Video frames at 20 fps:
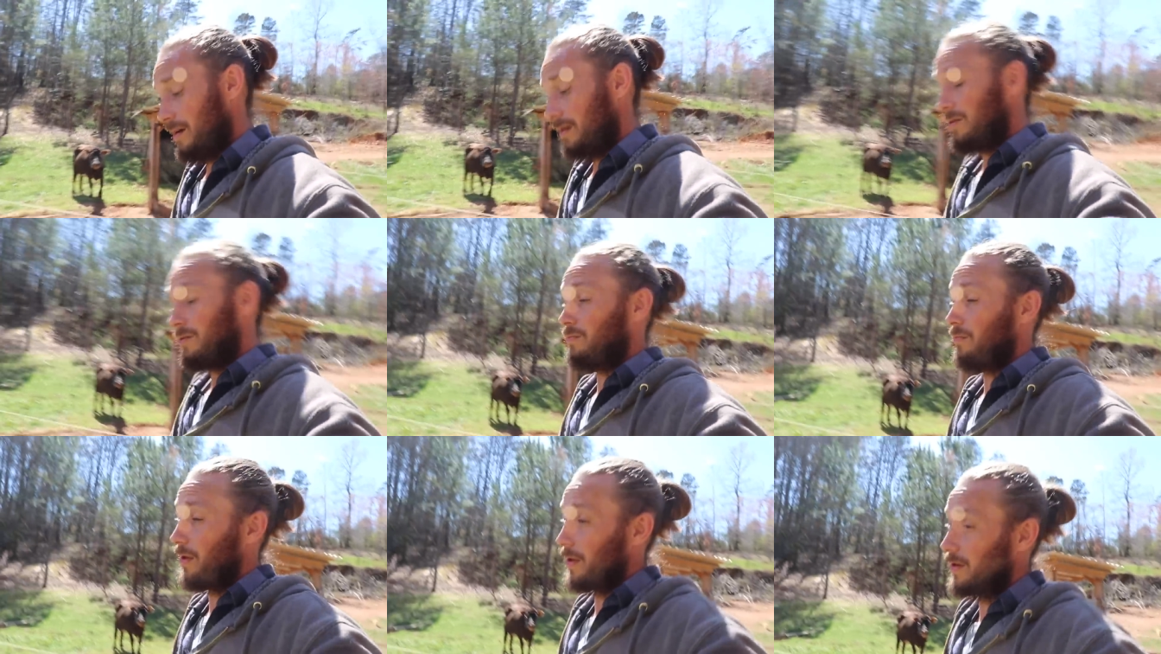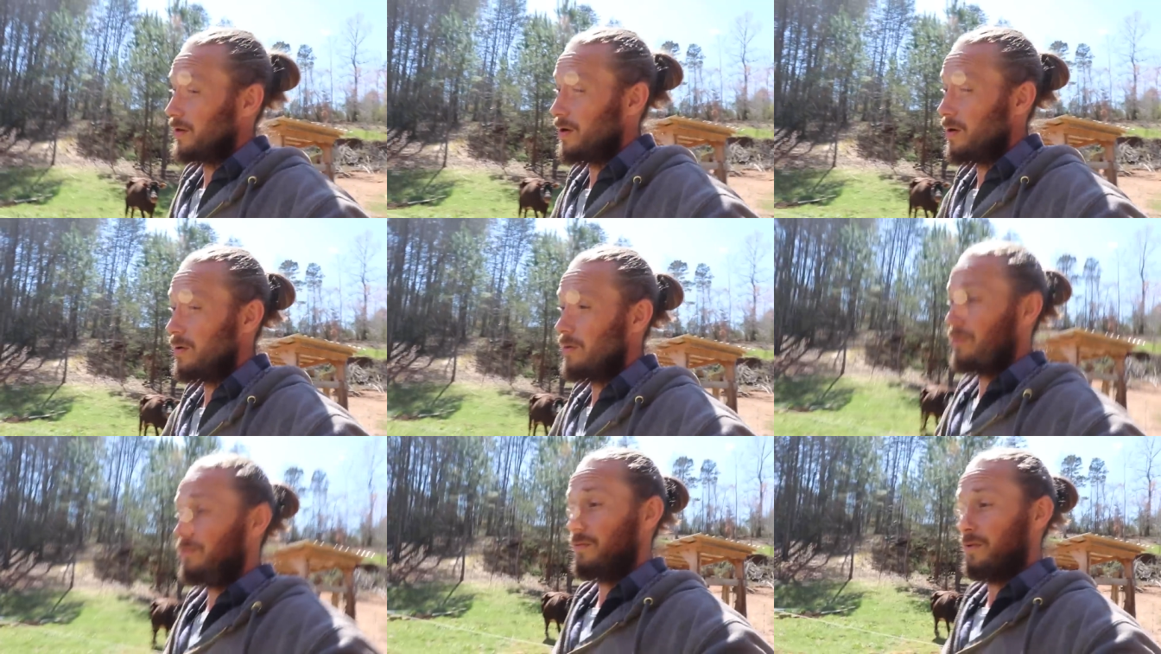it's really
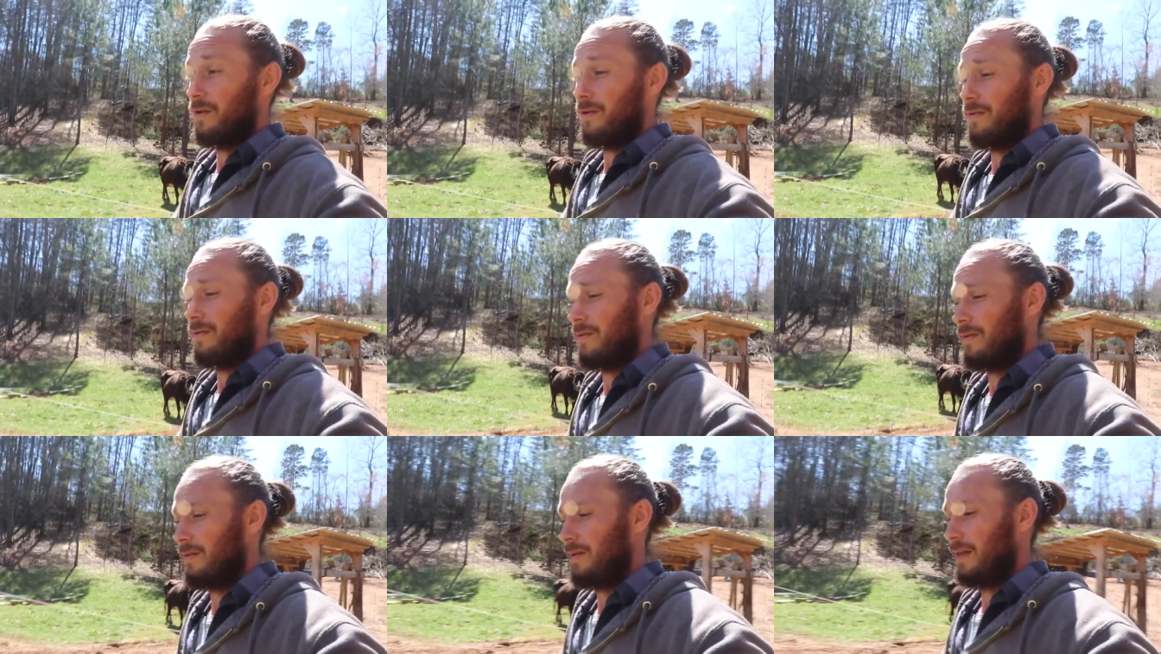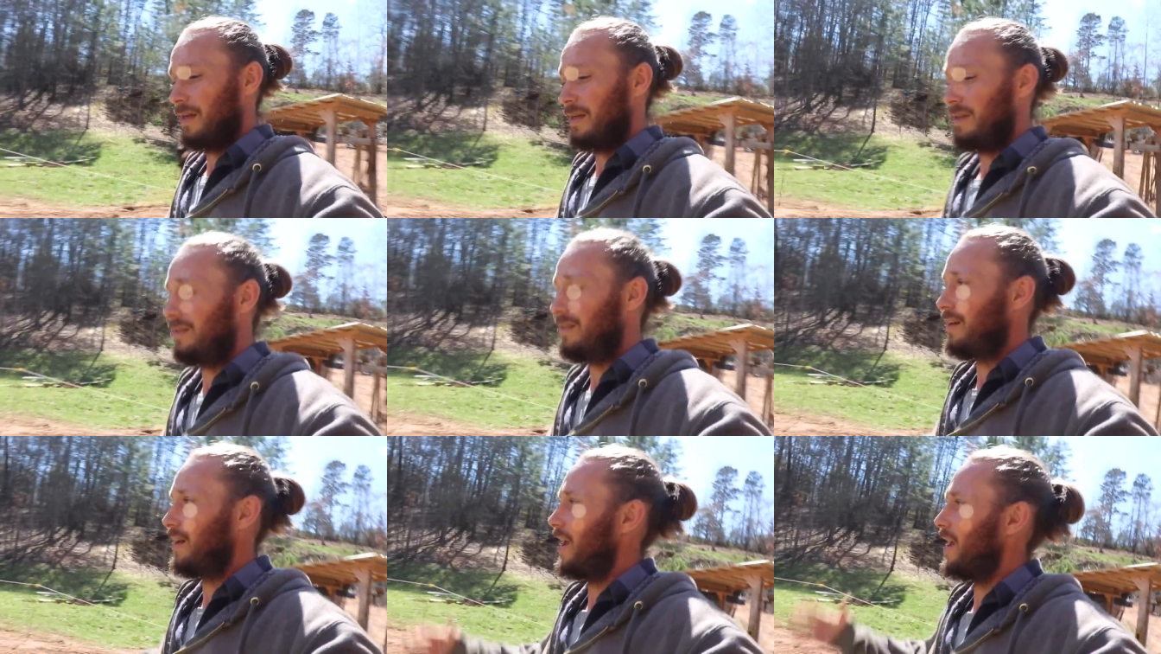cold
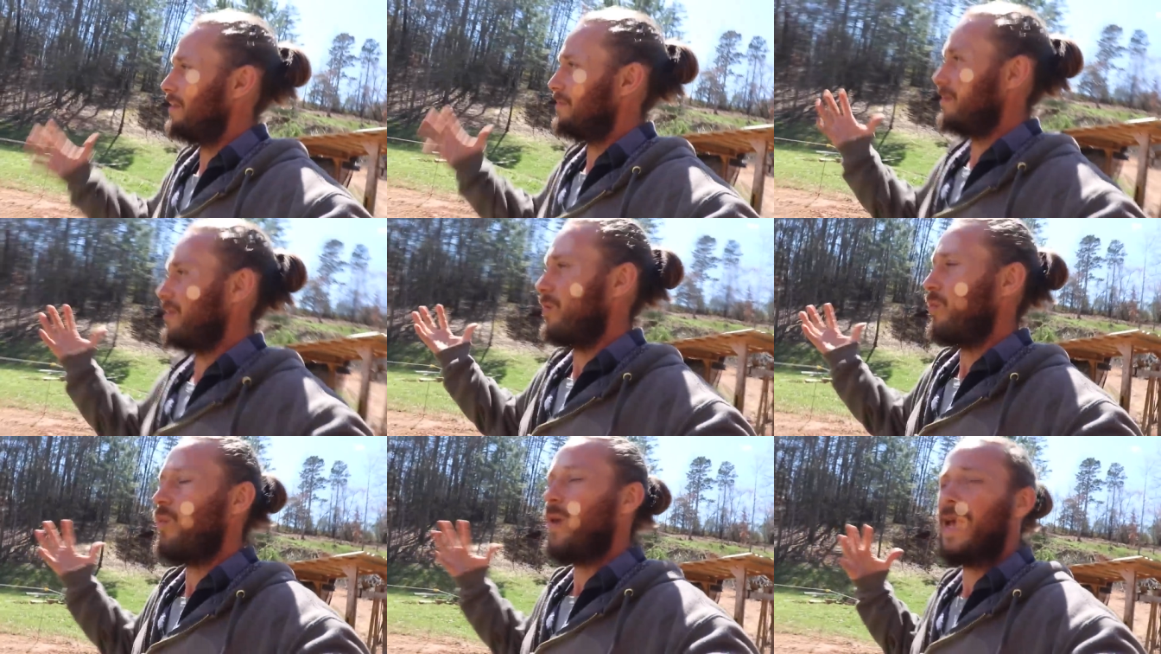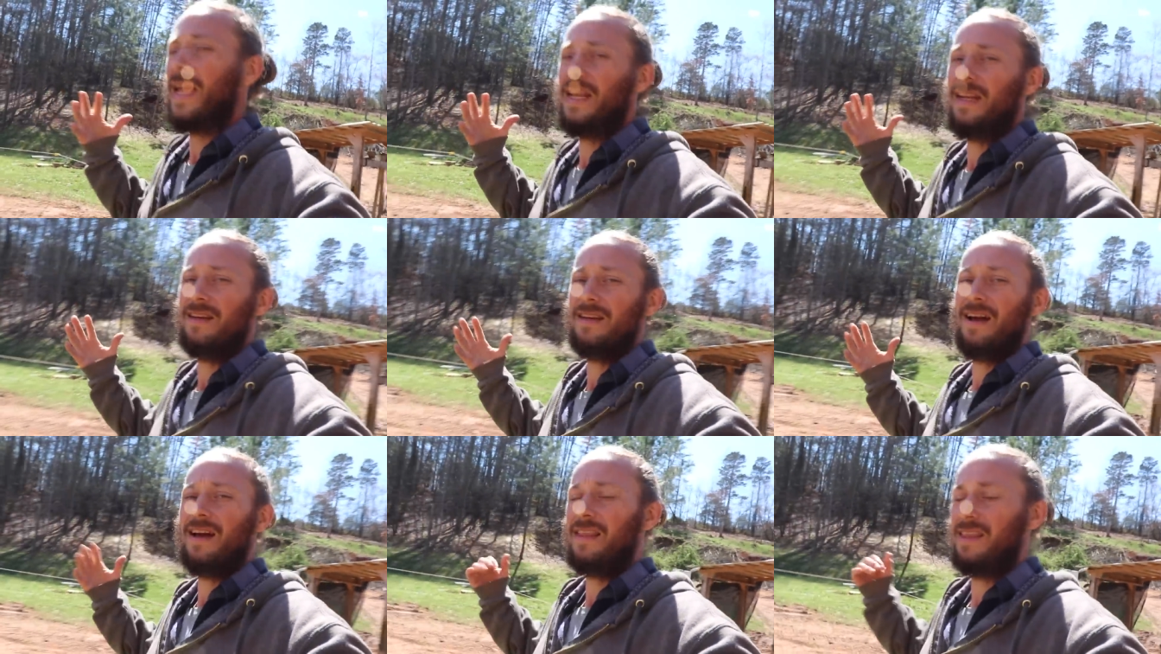like the the
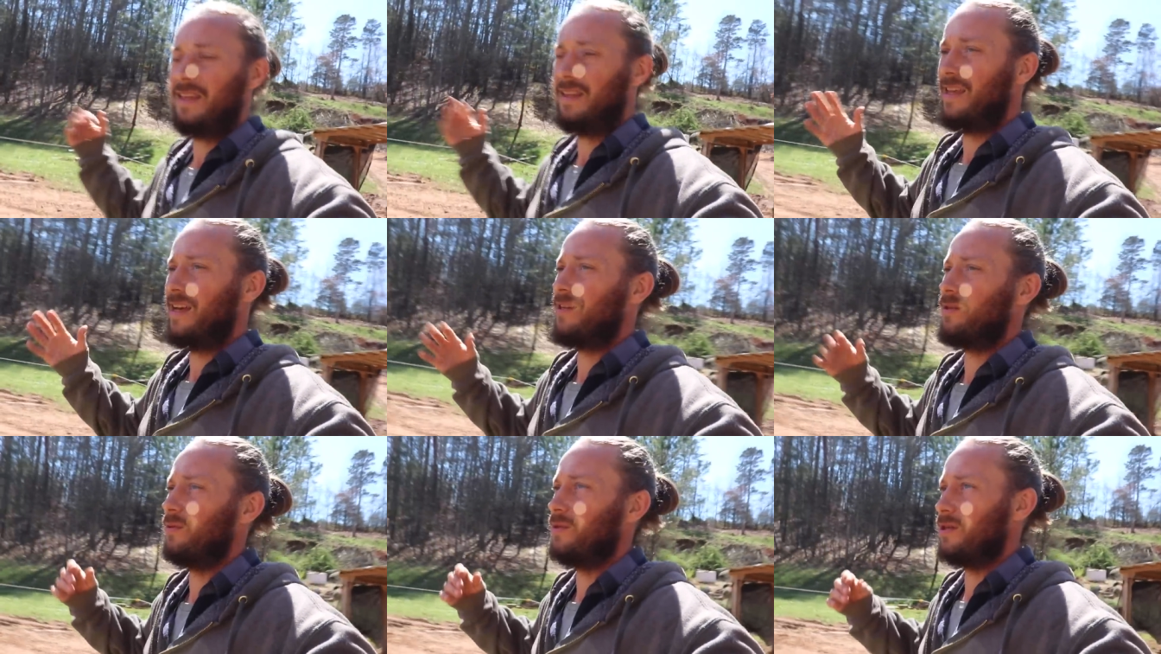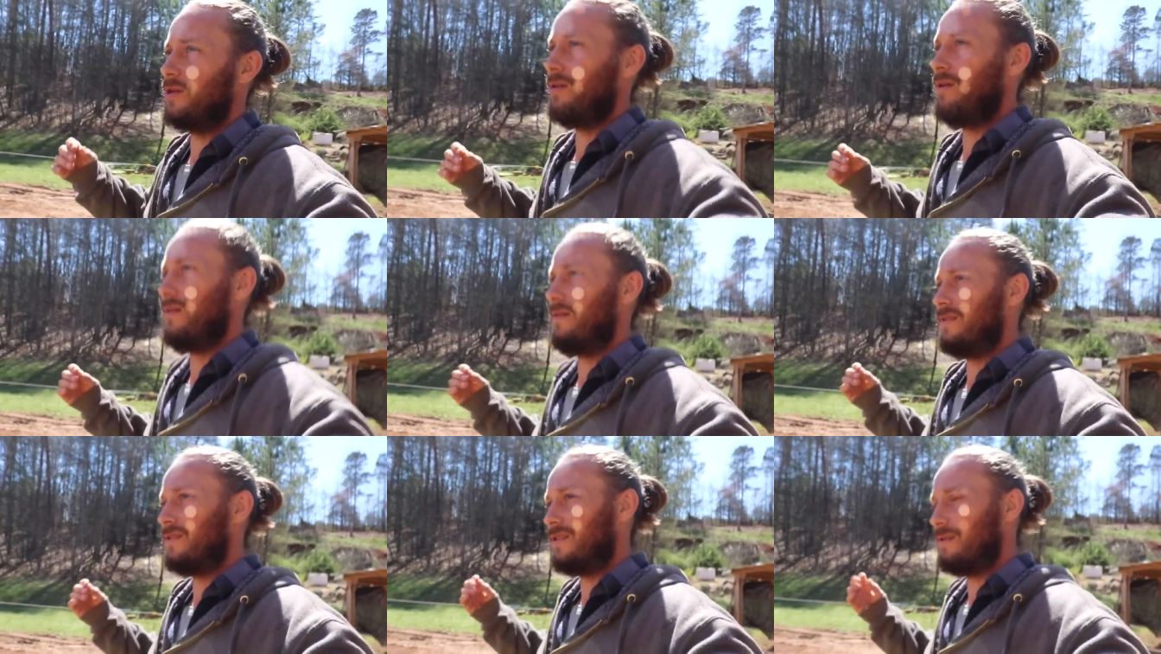wind i think that's what's
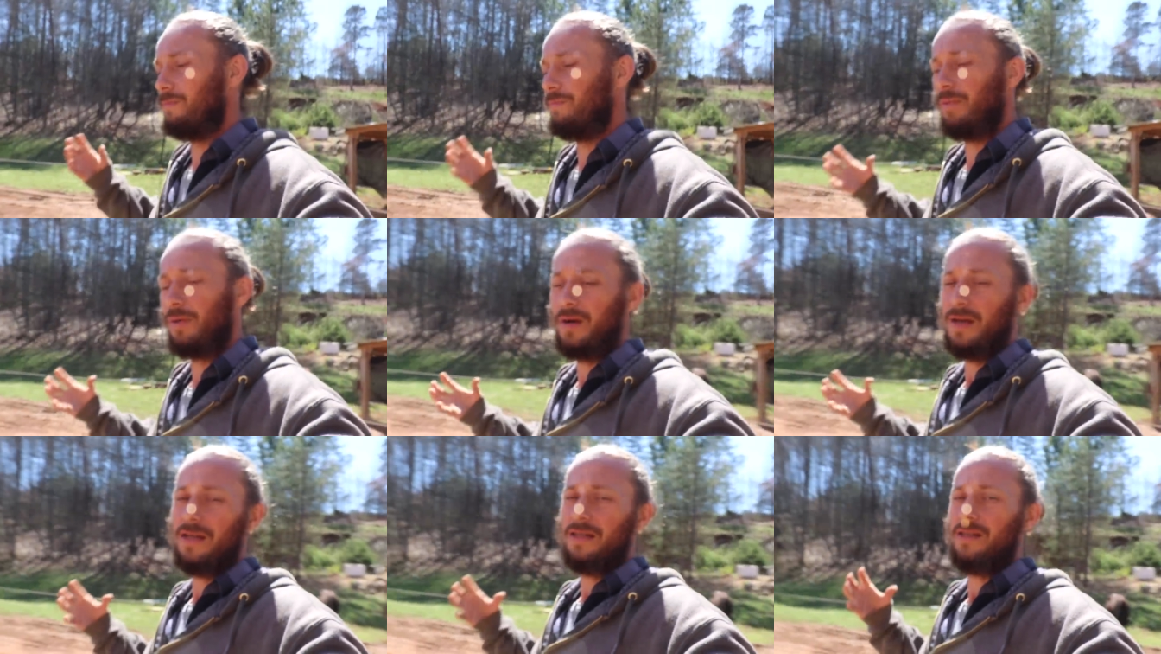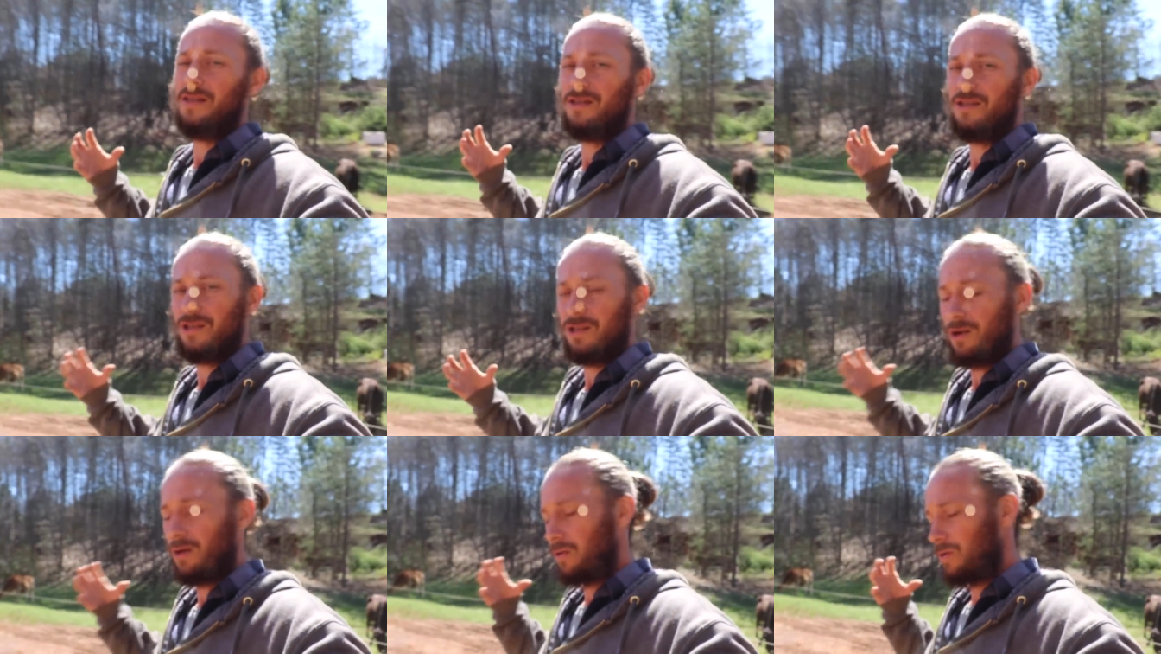hard is the breeze is
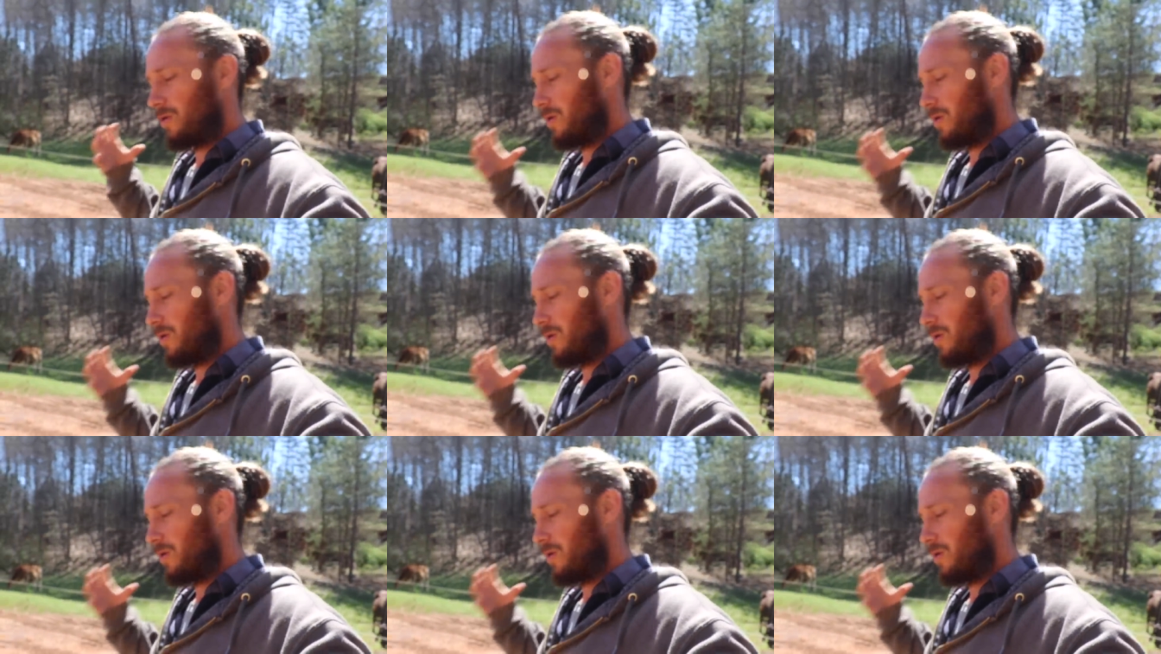so